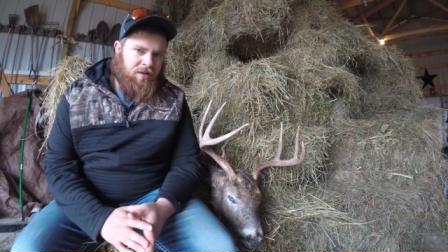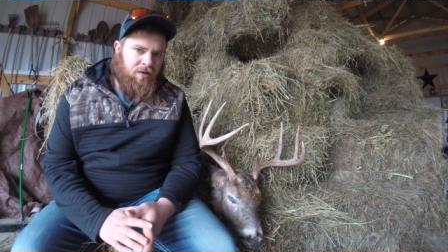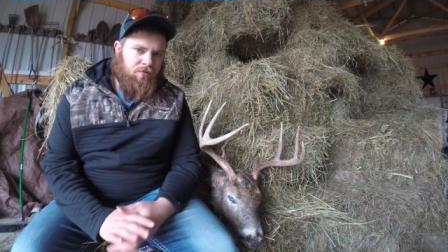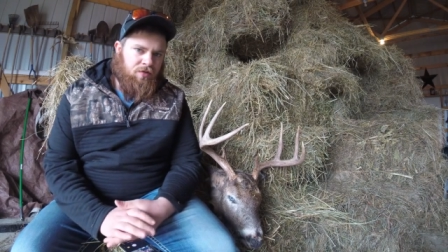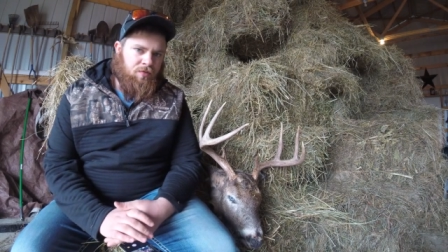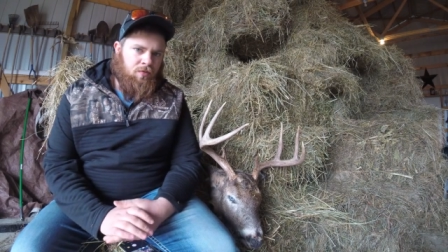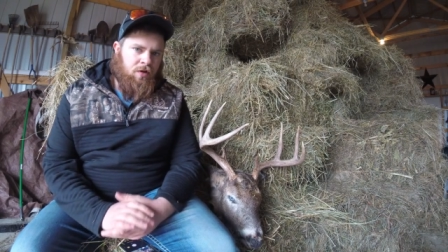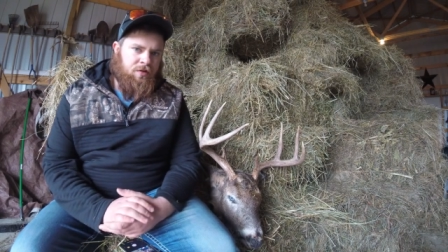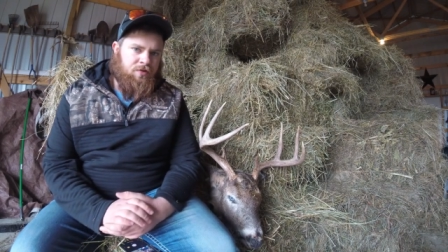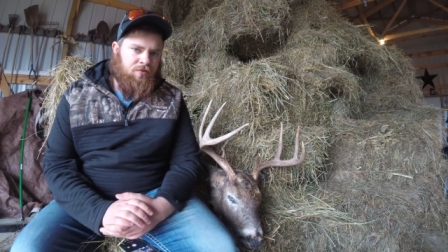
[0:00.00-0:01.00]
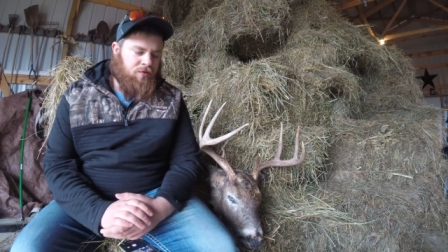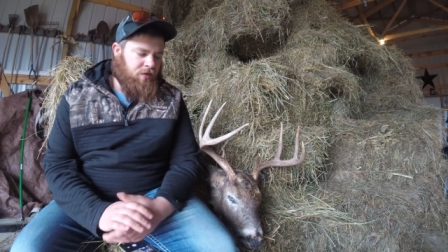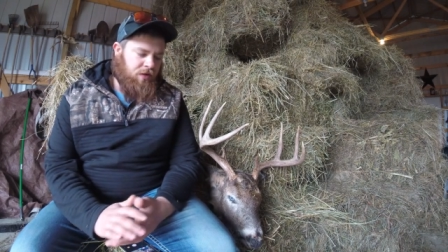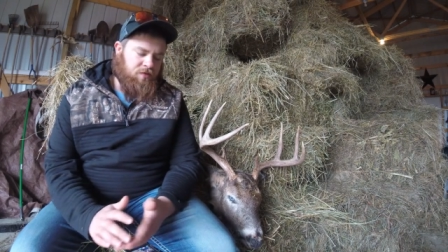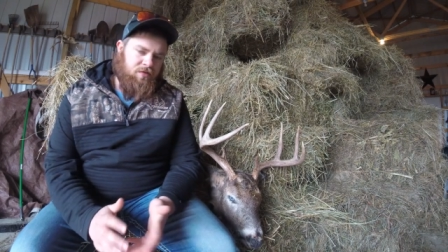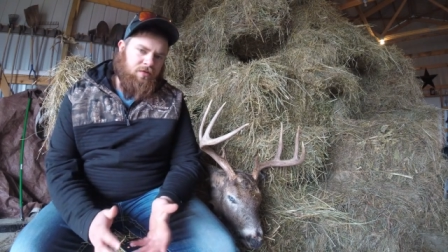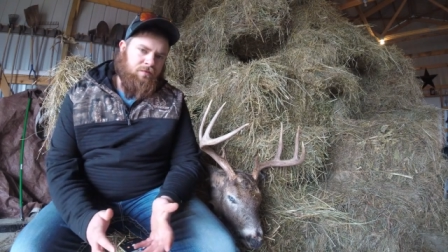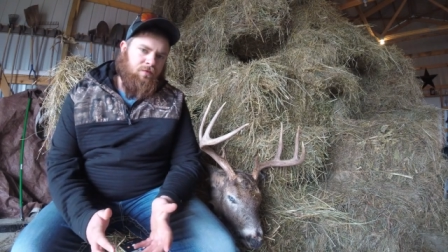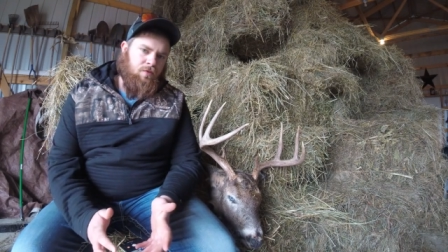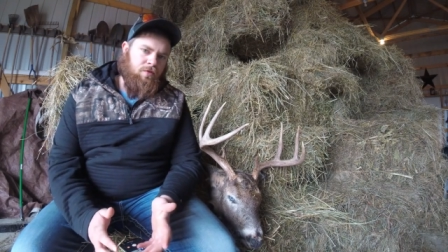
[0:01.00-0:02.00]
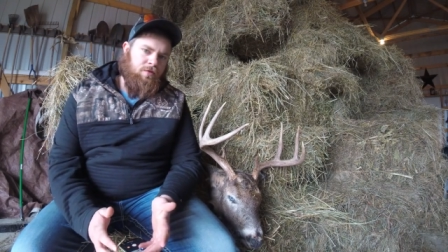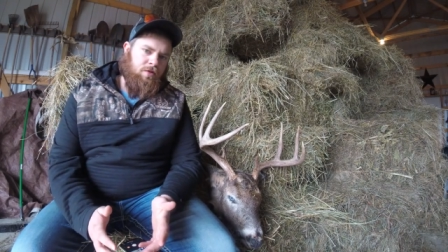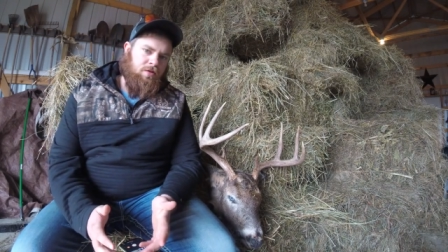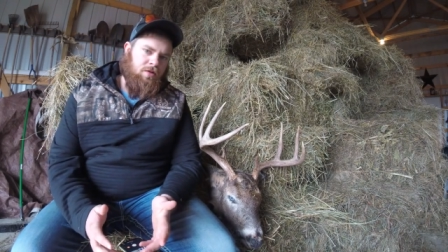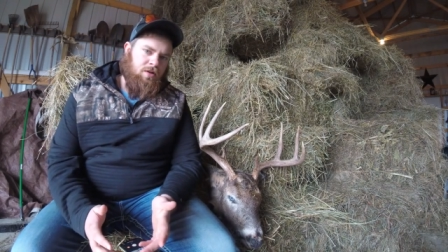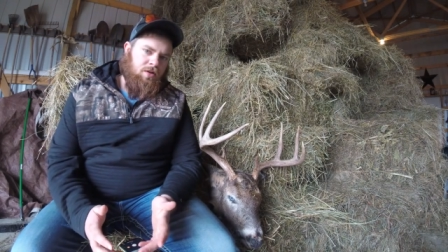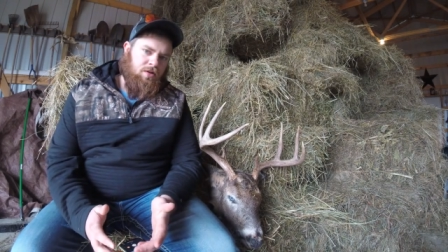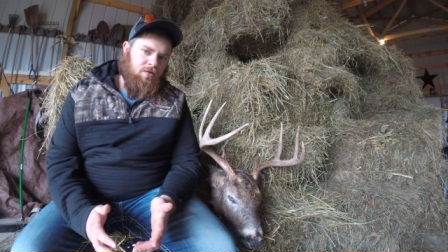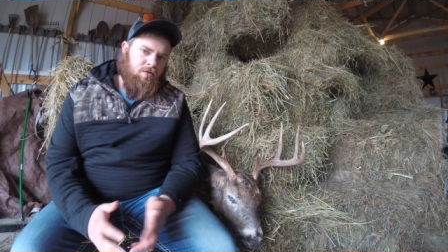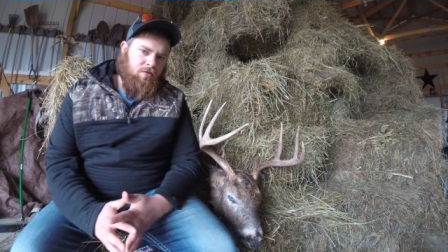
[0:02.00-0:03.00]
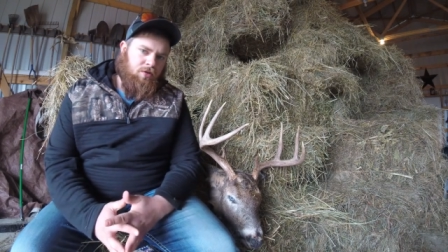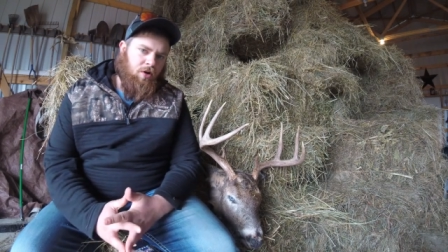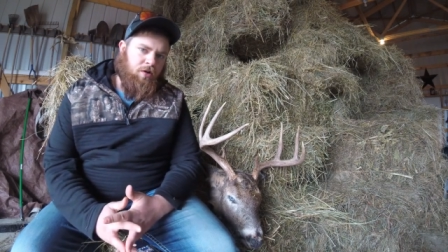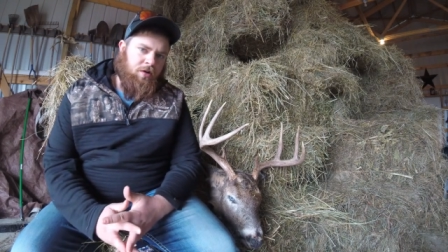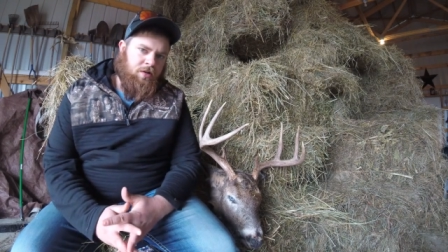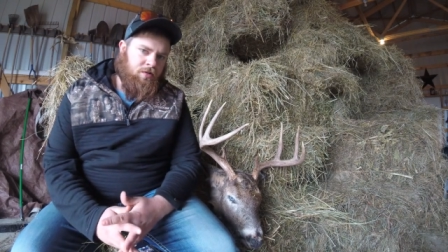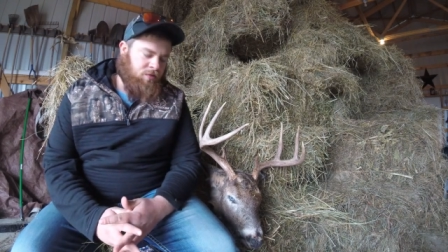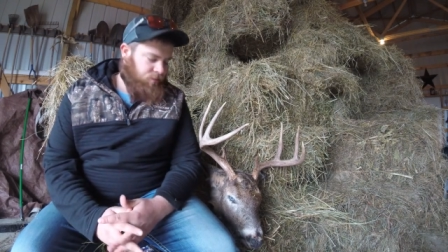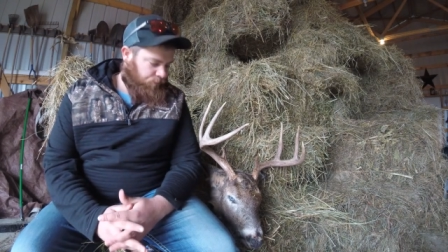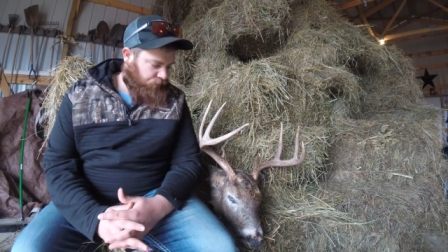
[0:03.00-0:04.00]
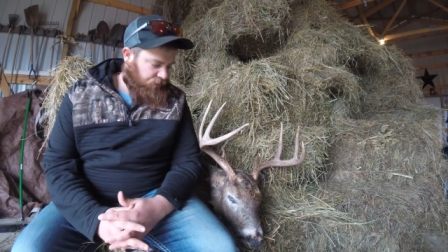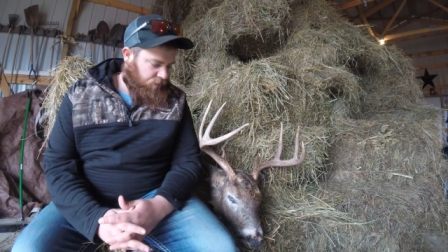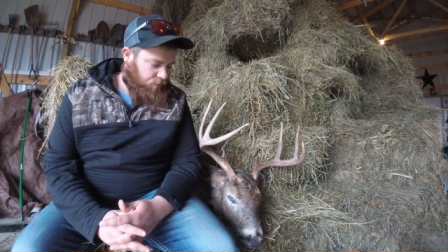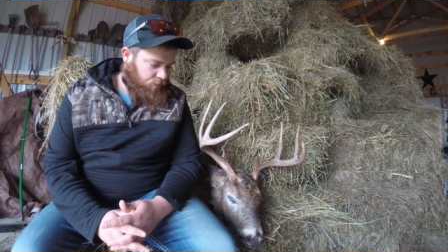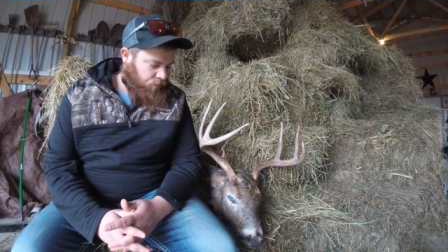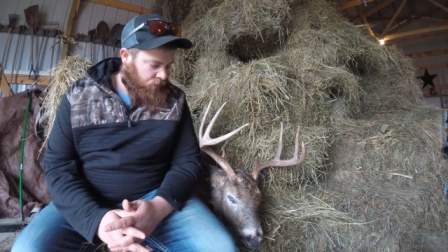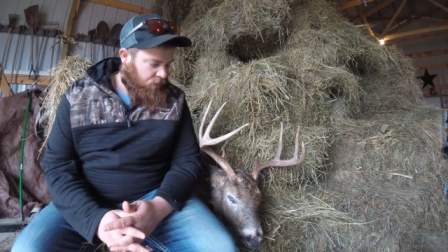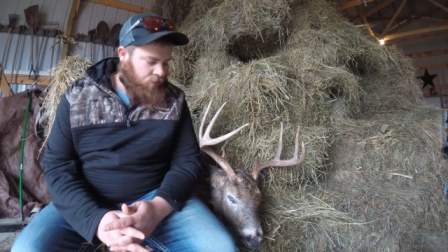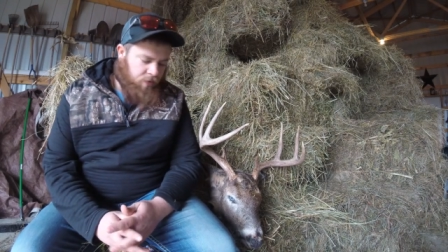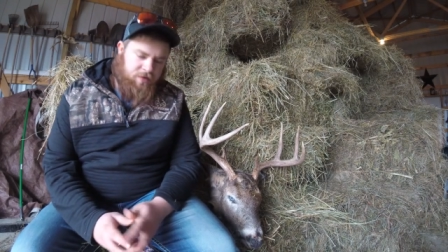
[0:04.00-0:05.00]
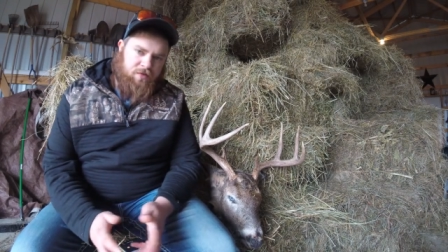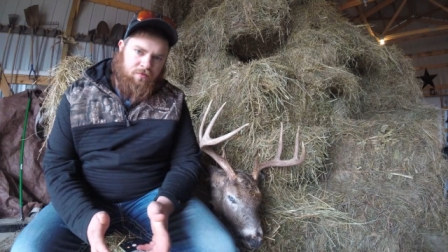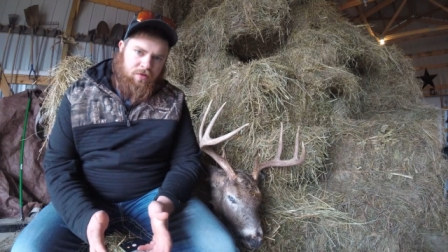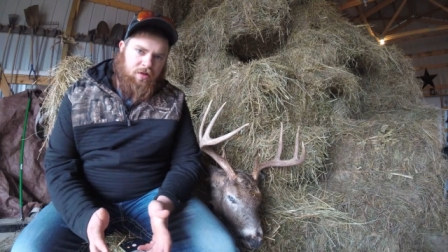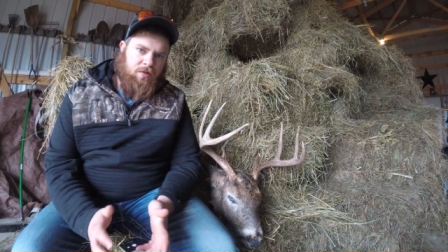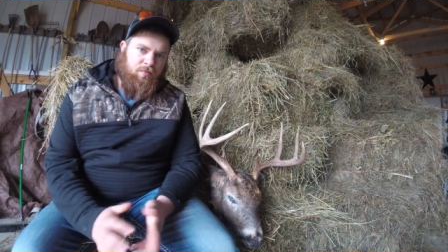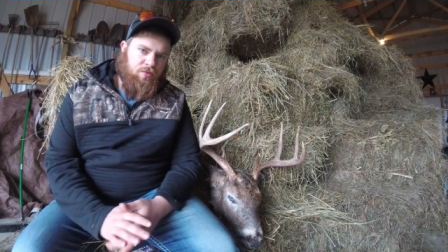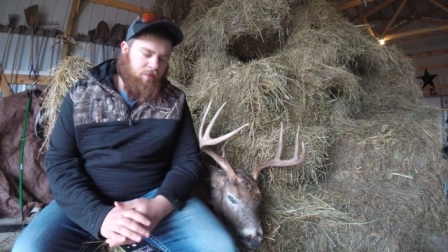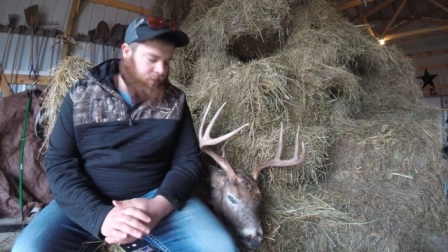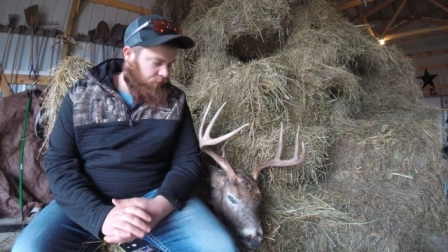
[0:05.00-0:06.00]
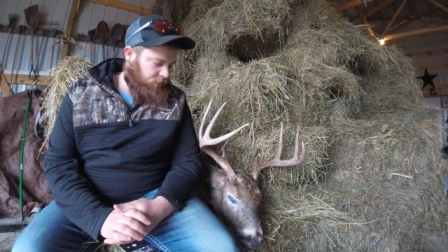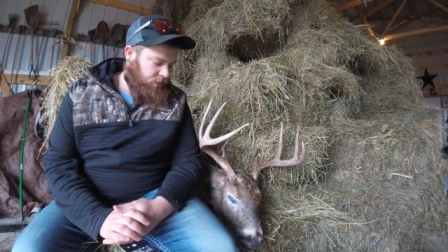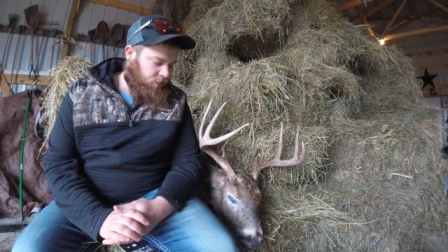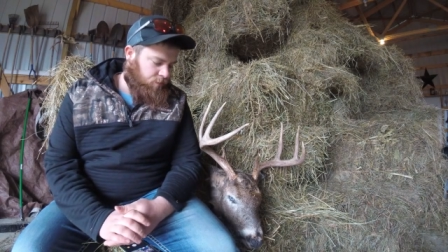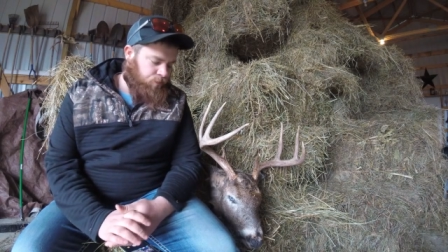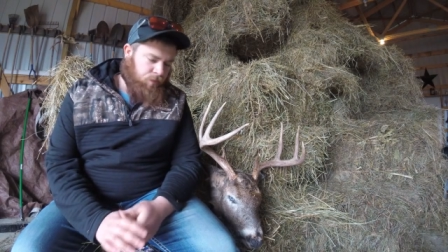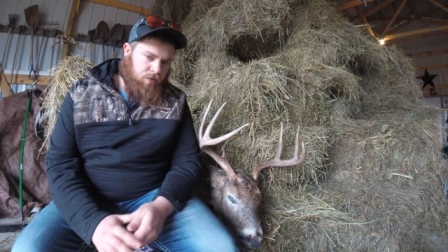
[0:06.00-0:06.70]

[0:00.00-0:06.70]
that I really wanted to that I was looking forward to targeting, but it's a really beautiful deer.